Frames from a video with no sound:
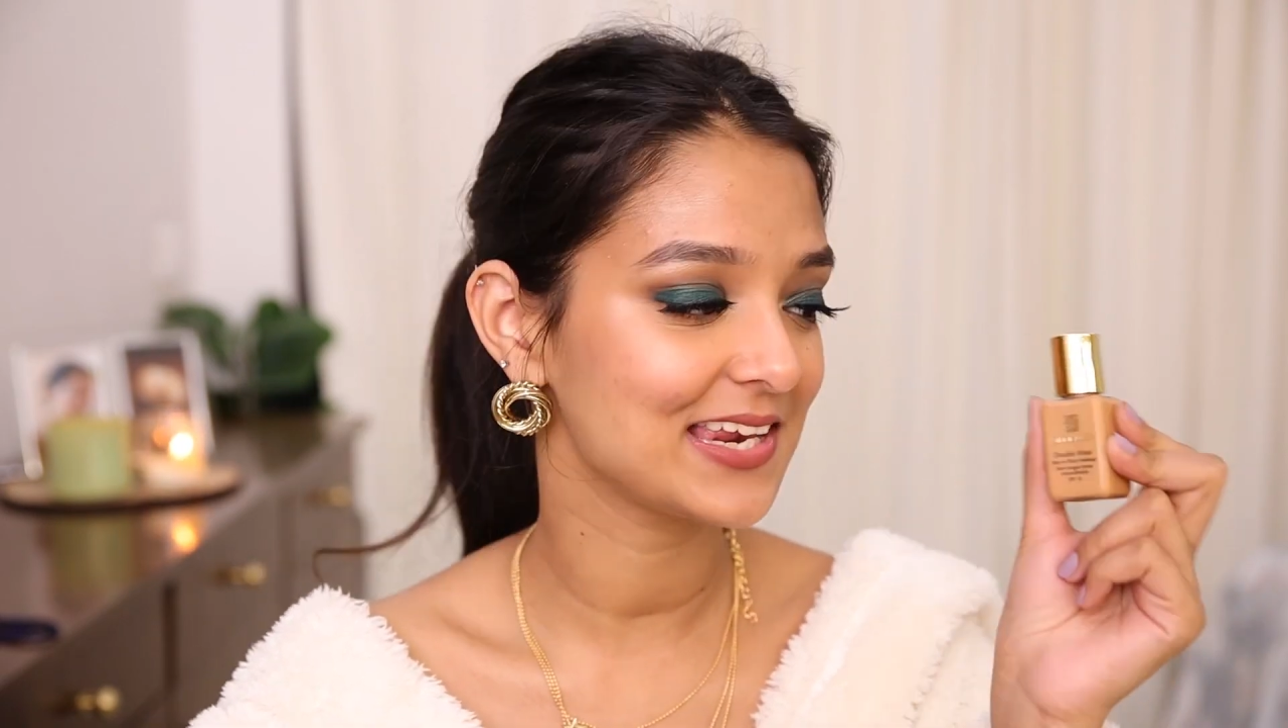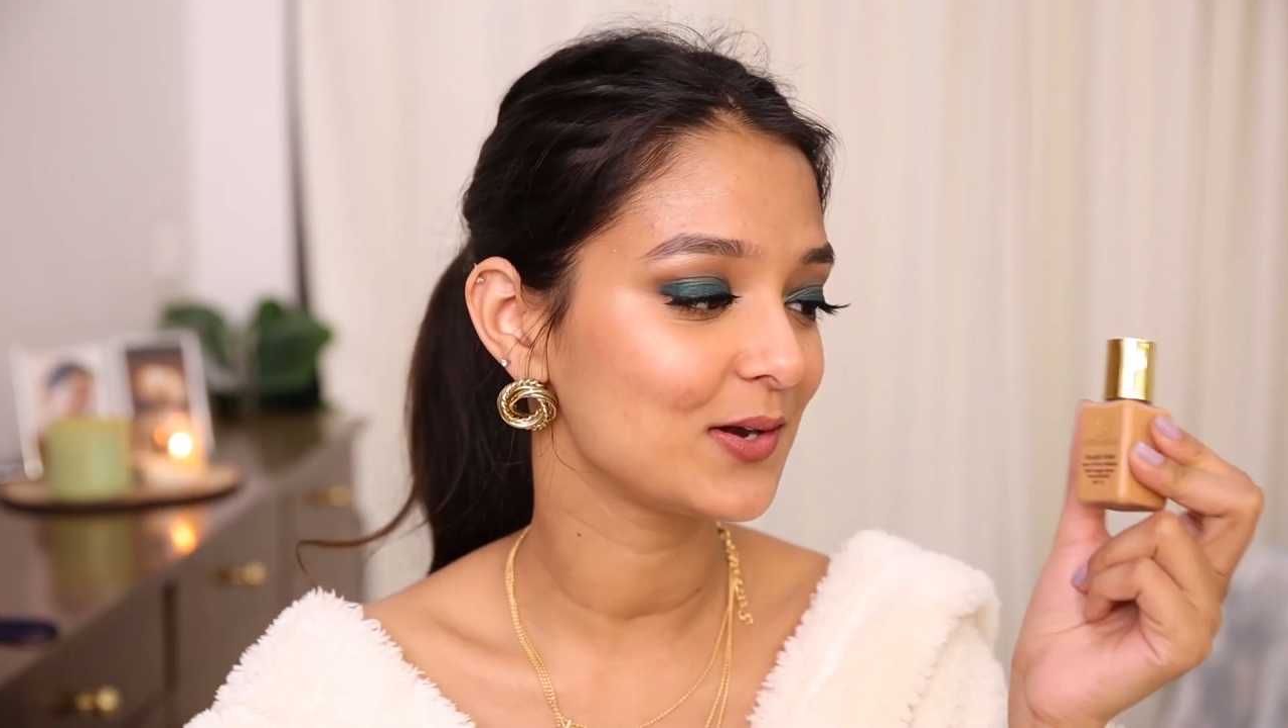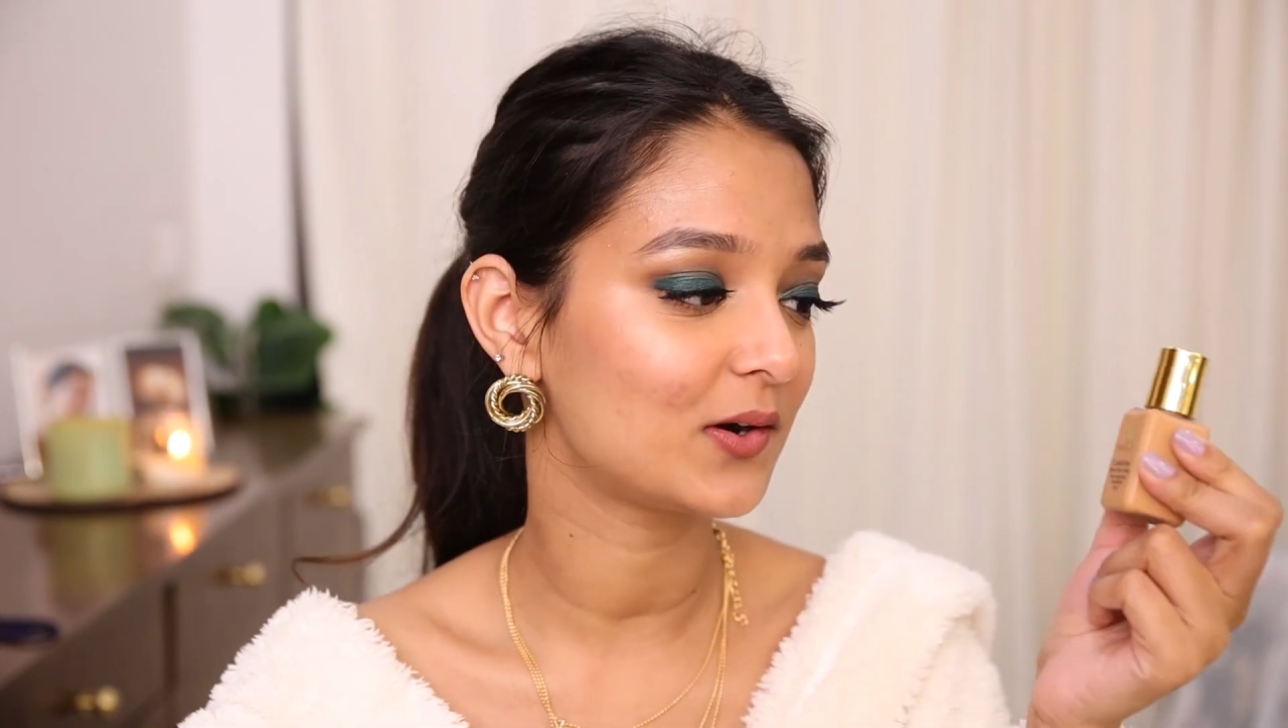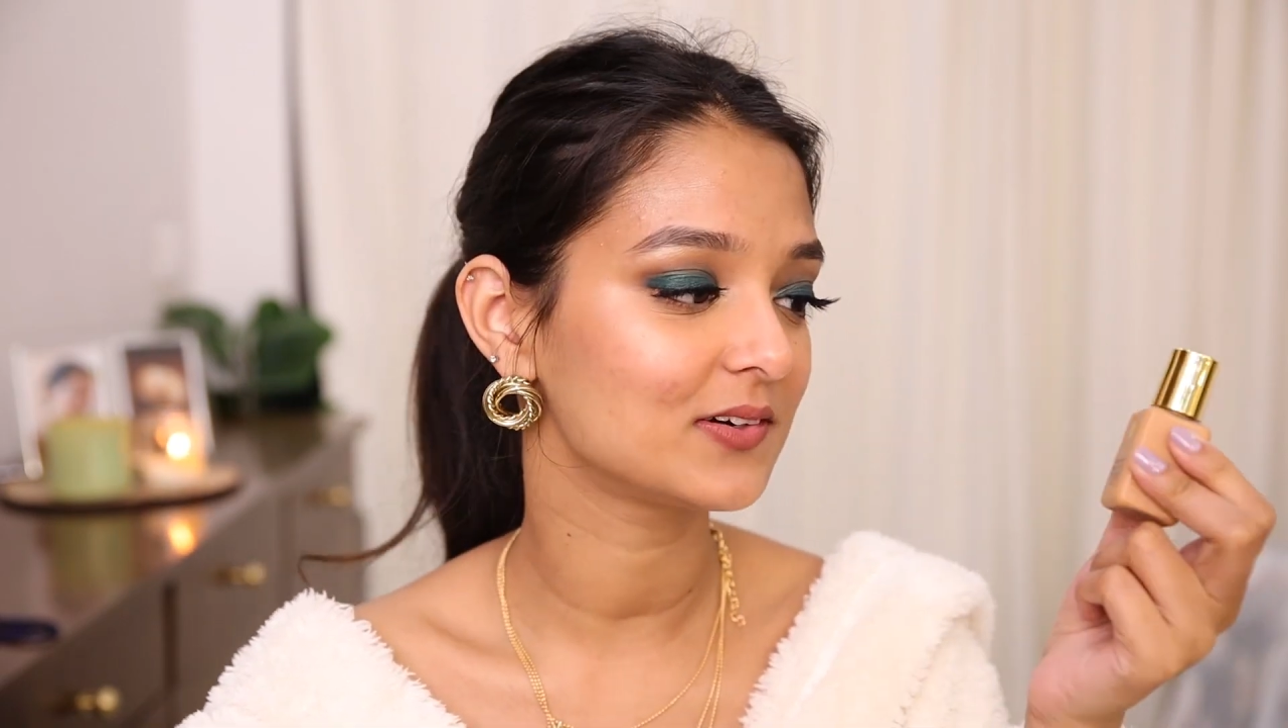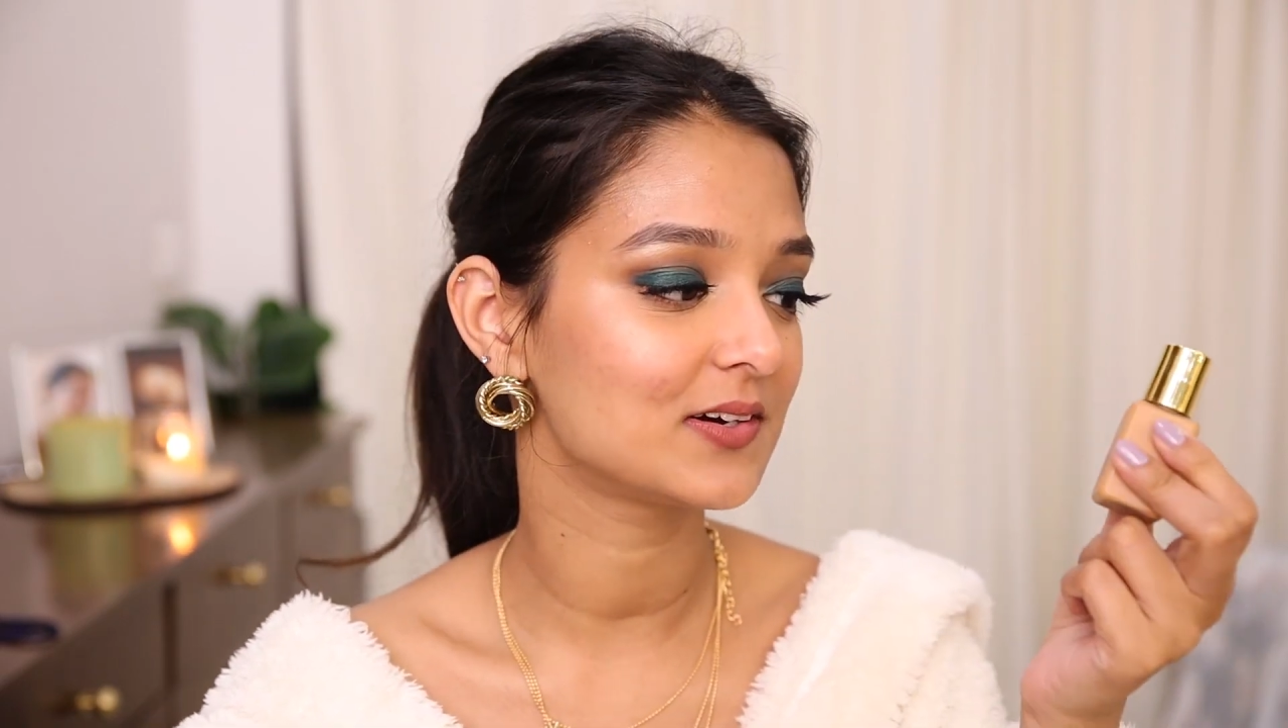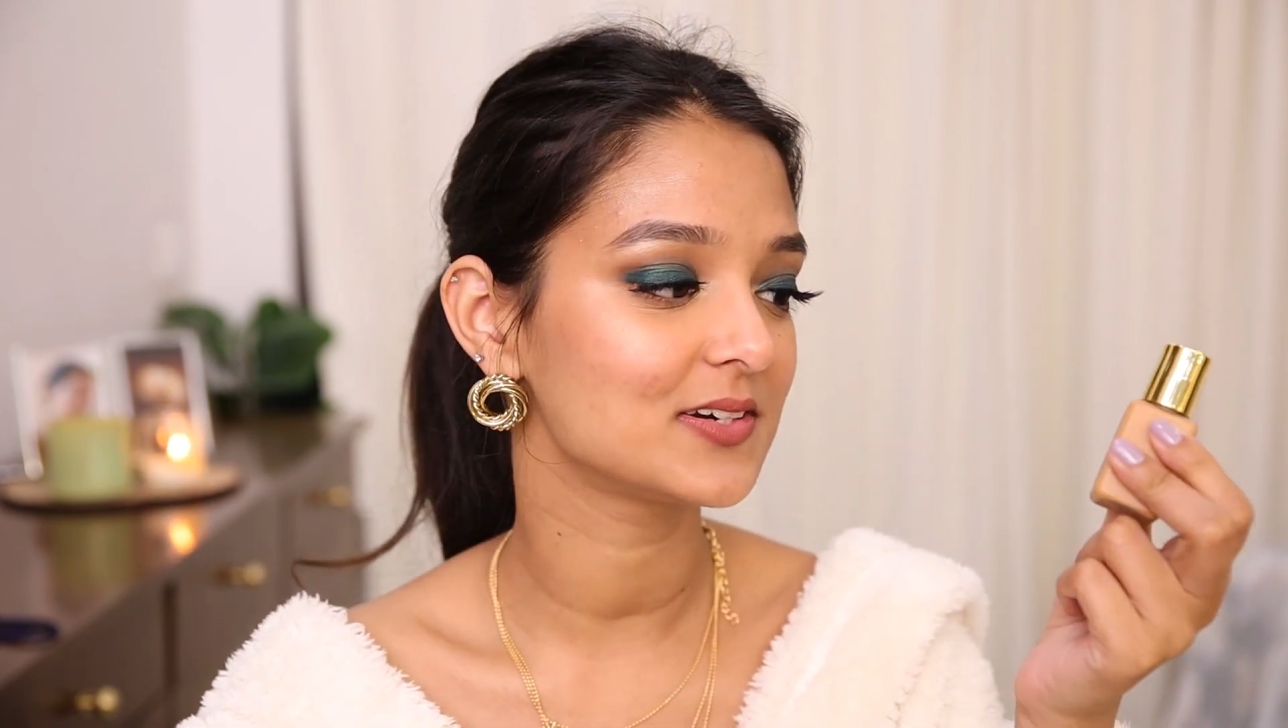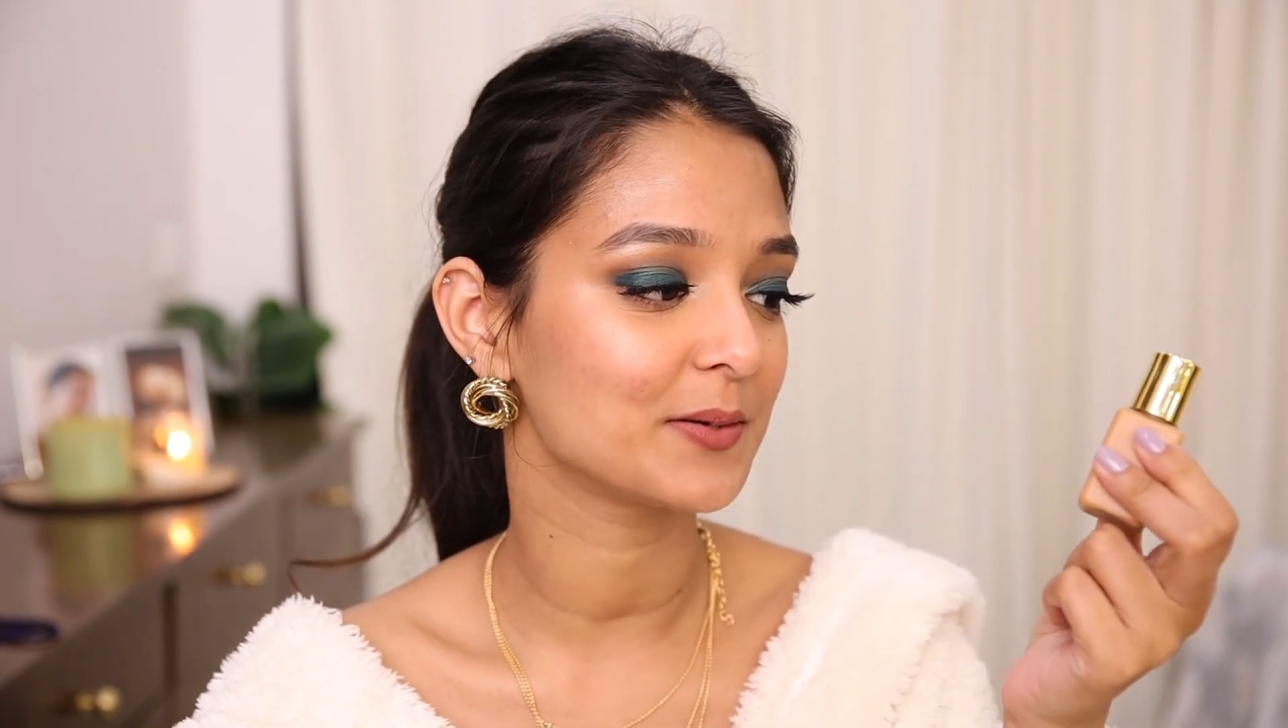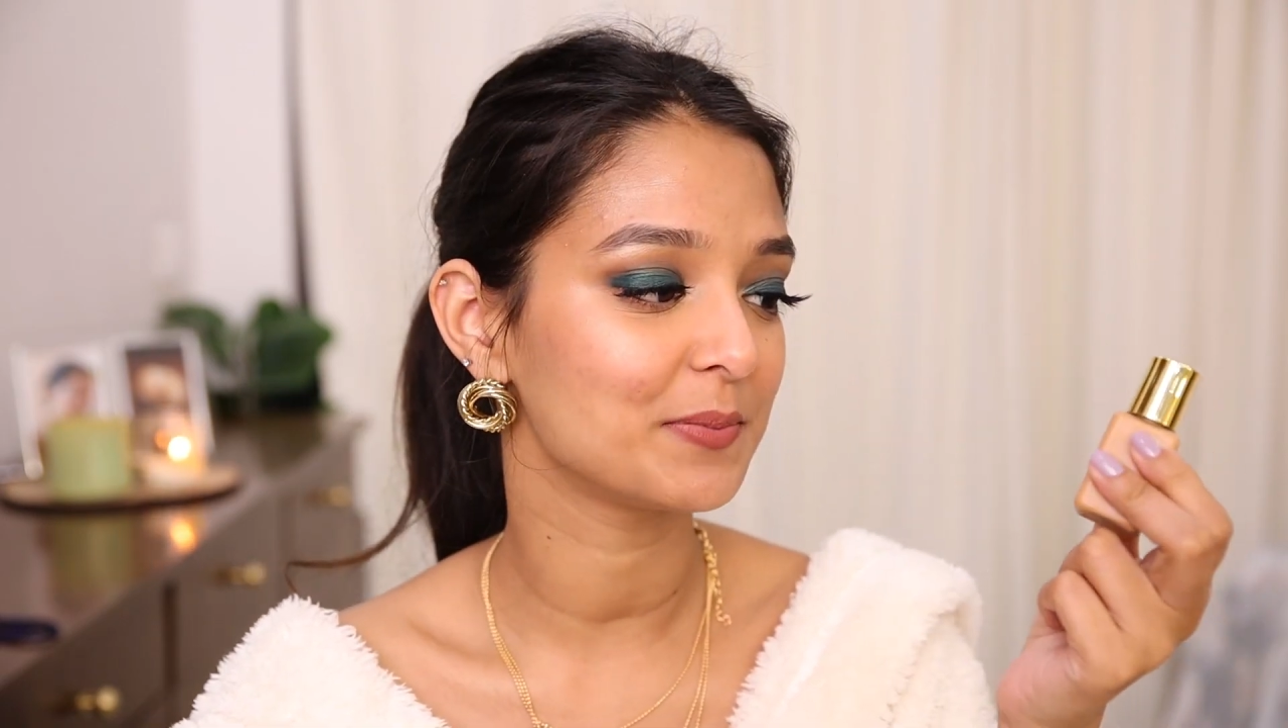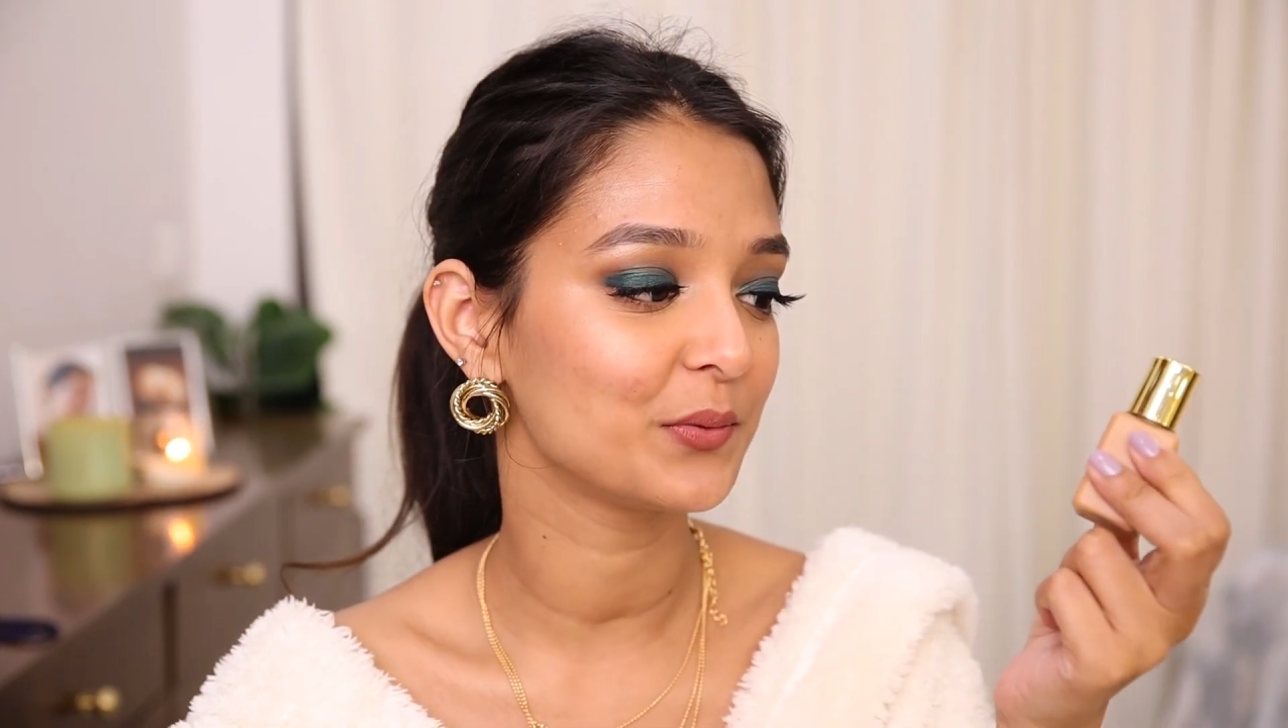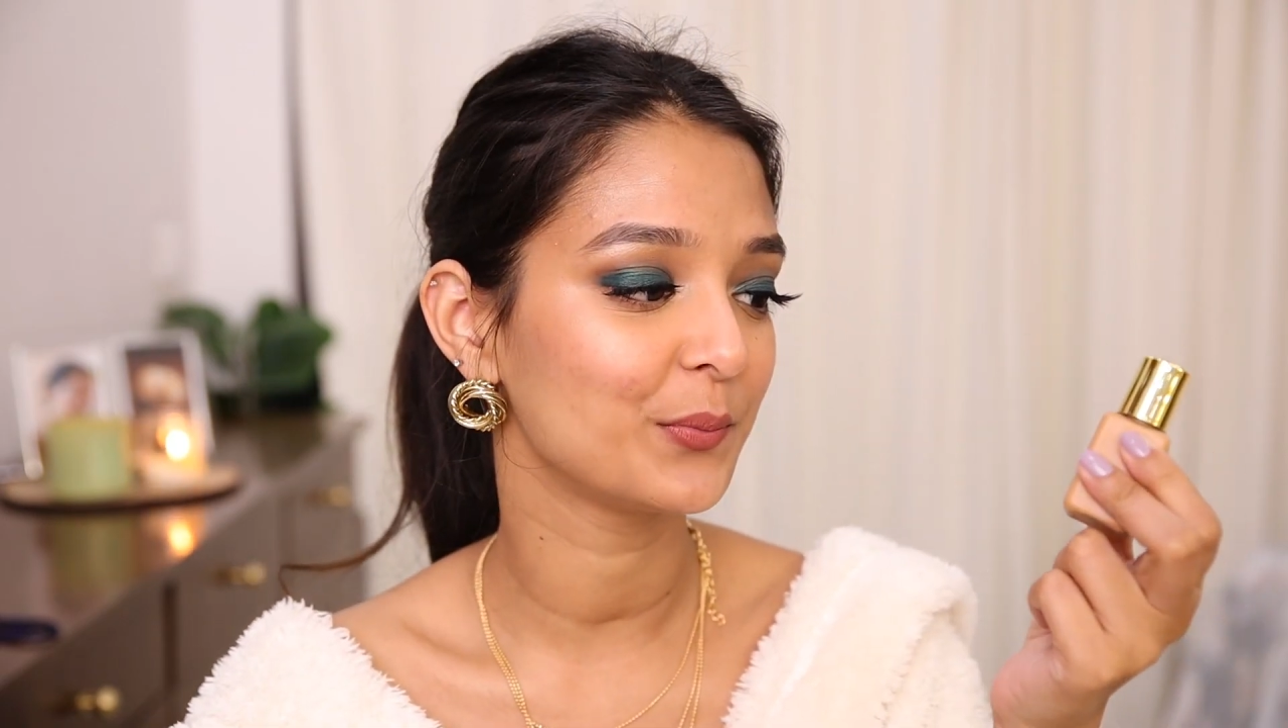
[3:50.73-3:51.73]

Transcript: Lauder Double